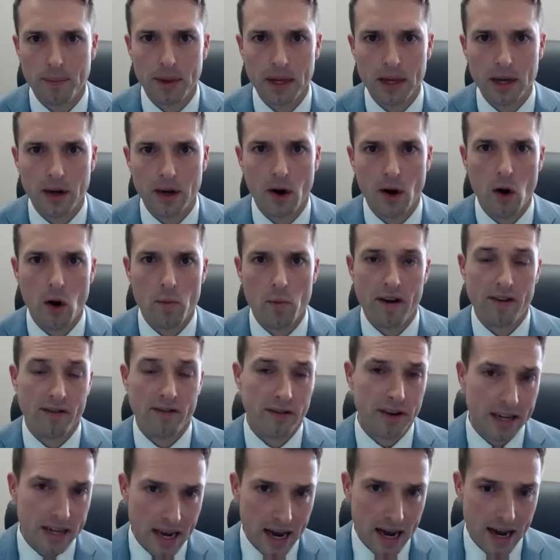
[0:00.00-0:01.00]
be home
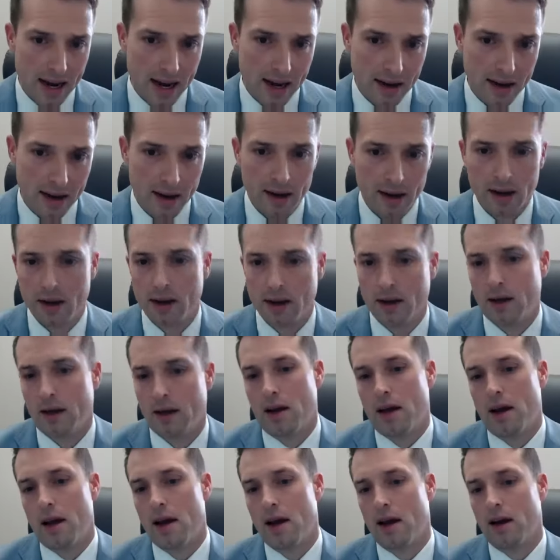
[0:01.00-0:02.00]
every night
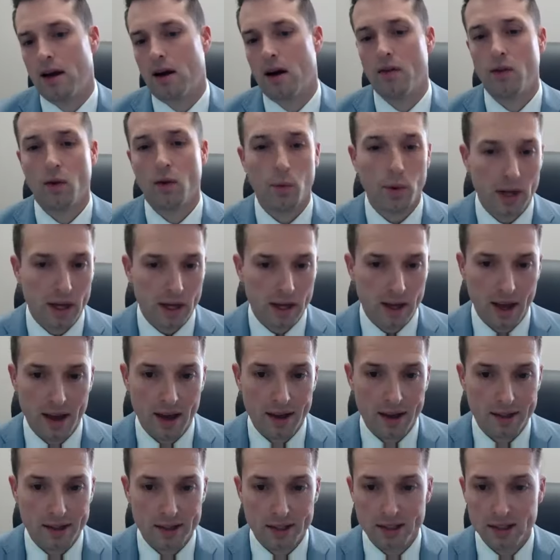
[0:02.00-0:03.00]
on the
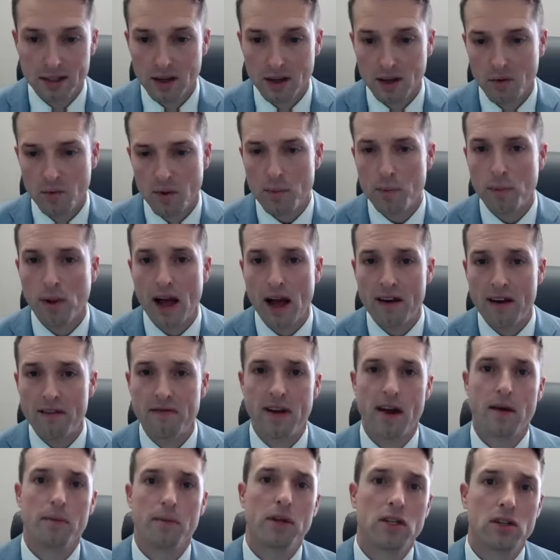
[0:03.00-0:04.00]
weekends. We plan
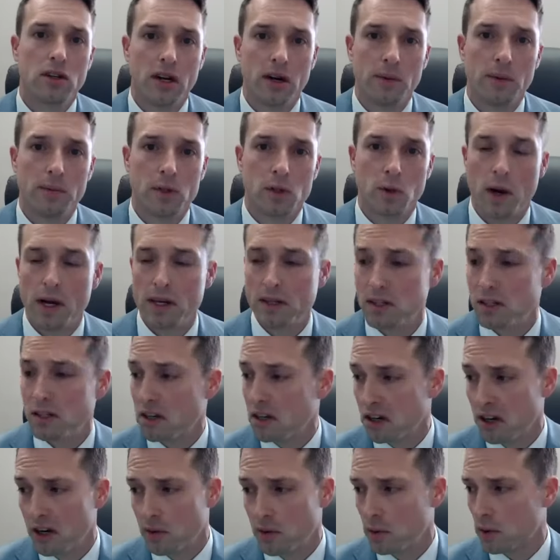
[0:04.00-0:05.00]
family trips twice a
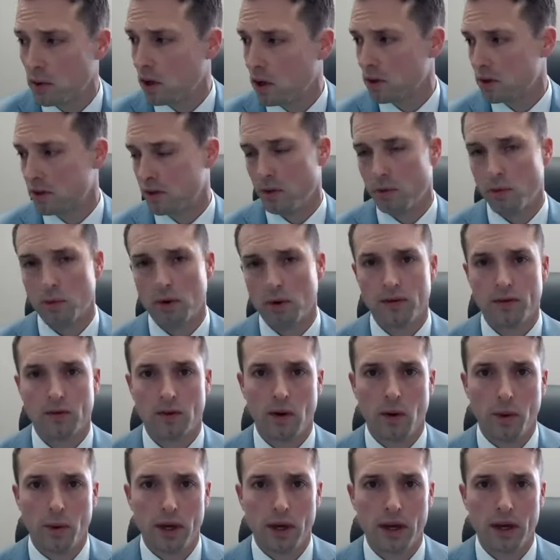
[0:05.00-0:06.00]
year. We'll go somewhere for
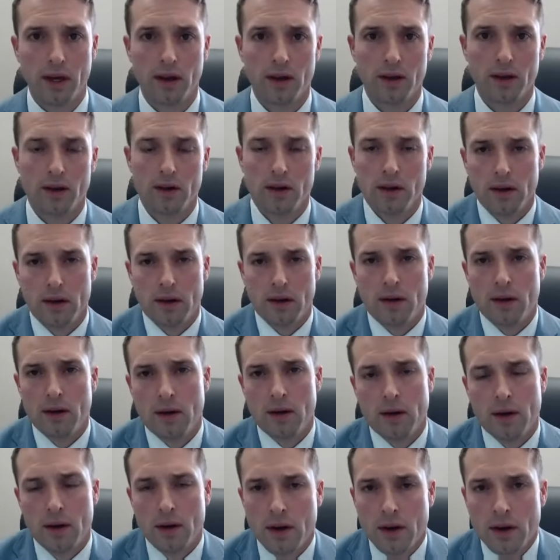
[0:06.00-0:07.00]
a week
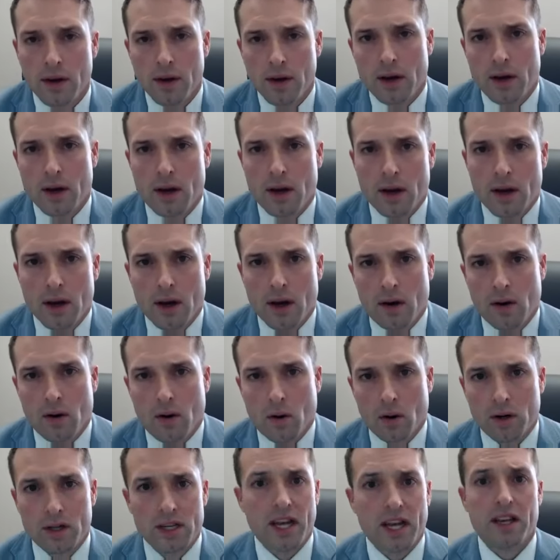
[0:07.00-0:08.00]

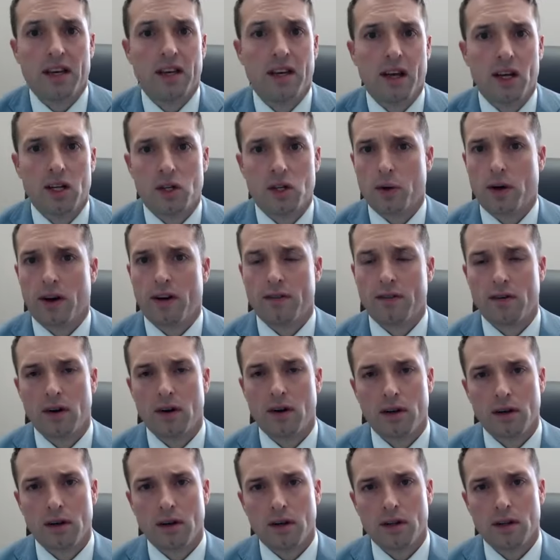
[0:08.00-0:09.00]
or 10 days or whatever.
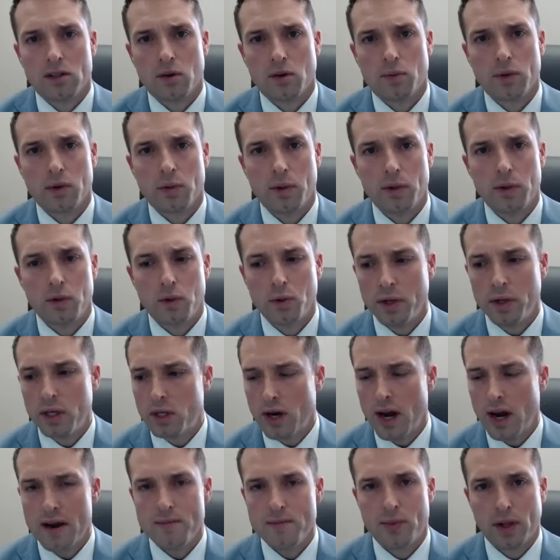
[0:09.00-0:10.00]
And so we really
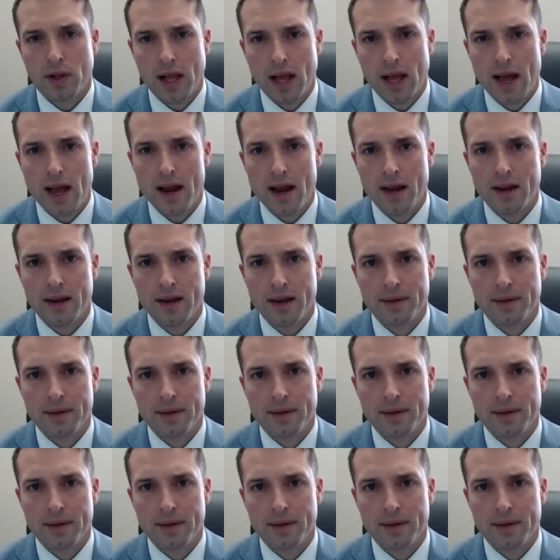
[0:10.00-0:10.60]
try and plan